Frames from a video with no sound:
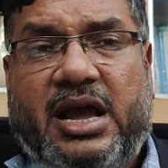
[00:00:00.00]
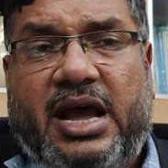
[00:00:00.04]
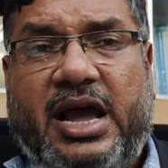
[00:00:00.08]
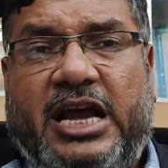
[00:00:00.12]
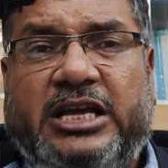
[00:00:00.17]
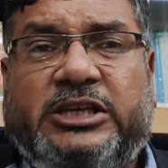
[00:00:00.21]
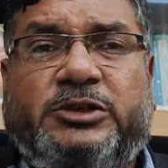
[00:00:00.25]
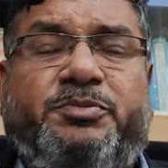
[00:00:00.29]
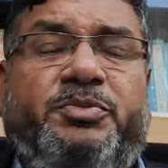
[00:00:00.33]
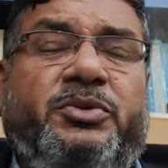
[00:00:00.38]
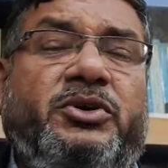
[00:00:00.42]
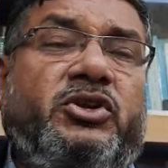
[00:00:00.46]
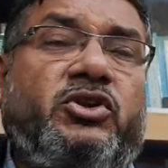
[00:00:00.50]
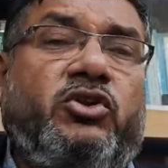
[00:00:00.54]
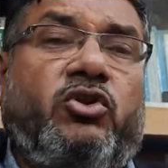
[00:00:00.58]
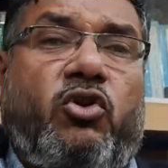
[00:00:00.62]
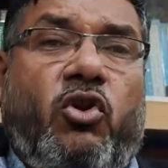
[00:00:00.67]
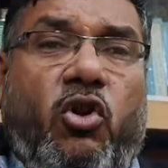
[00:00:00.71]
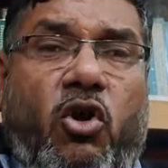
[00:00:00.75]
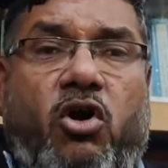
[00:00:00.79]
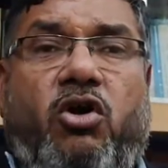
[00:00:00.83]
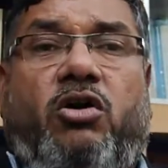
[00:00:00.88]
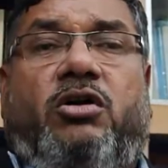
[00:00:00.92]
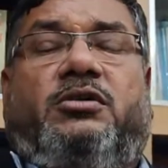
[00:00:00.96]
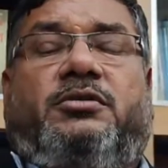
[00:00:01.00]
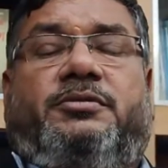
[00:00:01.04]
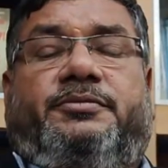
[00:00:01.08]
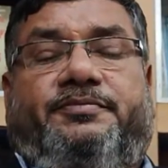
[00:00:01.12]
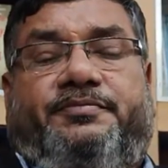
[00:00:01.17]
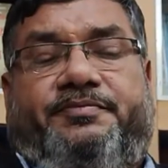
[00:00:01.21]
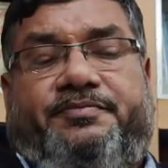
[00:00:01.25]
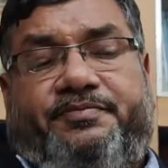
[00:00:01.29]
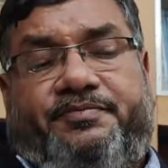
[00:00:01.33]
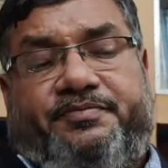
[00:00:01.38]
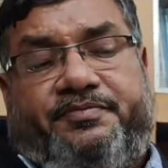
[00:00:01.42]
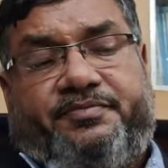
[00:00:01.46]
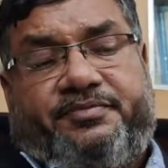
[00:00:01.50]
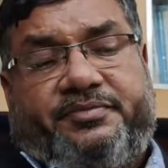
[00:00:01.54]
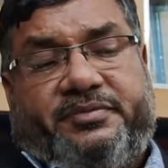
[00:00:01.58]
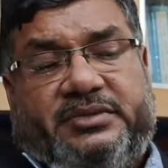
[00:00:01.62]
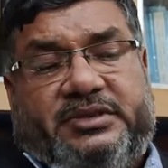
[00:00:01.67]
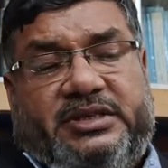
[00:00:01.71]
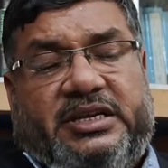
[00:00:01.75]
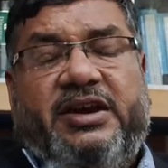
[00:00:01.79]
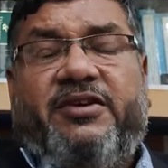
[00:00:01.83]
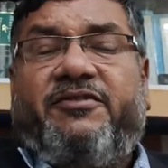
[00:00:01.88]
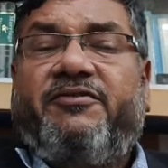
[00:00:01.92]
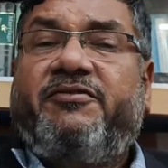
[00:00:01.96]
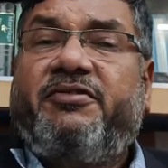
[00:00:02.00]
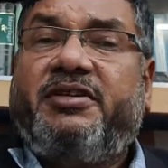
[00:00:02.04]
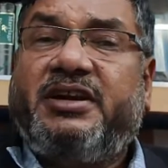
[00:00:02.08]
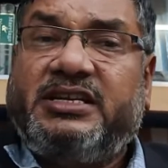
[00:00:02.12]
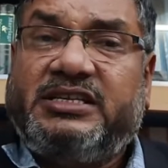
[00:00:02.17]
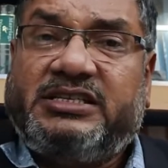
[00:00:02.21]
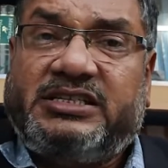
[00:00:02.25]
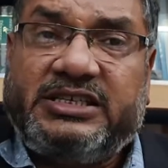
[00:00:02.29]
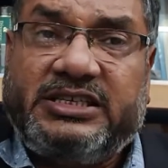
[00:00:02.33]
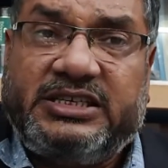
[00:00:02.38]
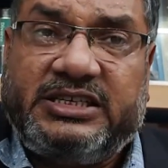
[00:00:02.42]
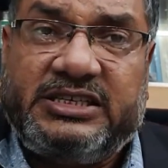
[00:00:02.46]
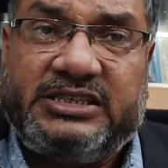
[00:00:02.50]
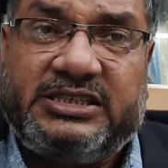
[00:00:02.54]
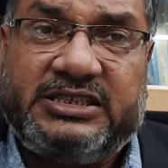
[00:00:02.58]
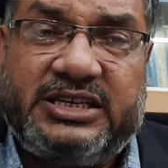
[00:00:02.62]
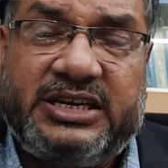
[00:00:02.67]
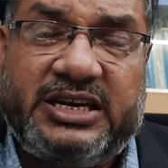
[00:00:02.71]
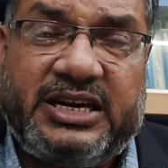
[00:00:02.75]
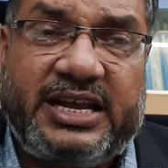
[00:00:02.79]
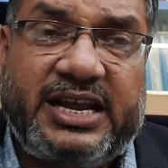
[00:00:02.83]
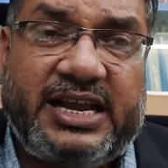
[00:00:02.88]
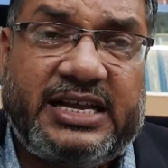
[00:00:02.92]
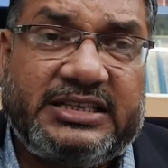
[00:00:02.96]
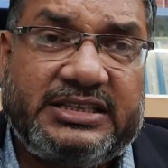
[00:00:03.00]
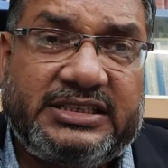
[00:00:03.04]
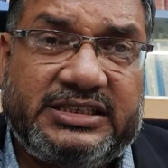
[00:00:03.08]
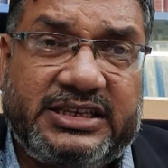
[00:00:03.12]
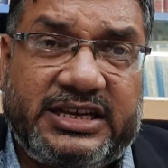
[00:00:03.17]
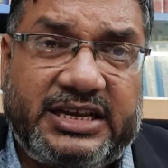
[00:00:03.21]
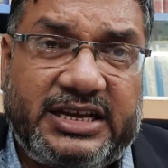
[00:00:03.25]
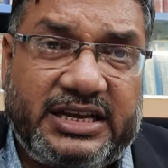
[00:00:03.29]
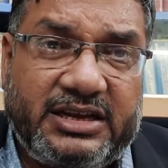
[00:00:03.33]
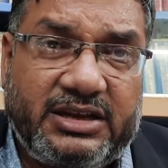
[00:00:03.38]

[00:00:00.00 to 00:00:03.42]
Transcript: As per law, every citizen has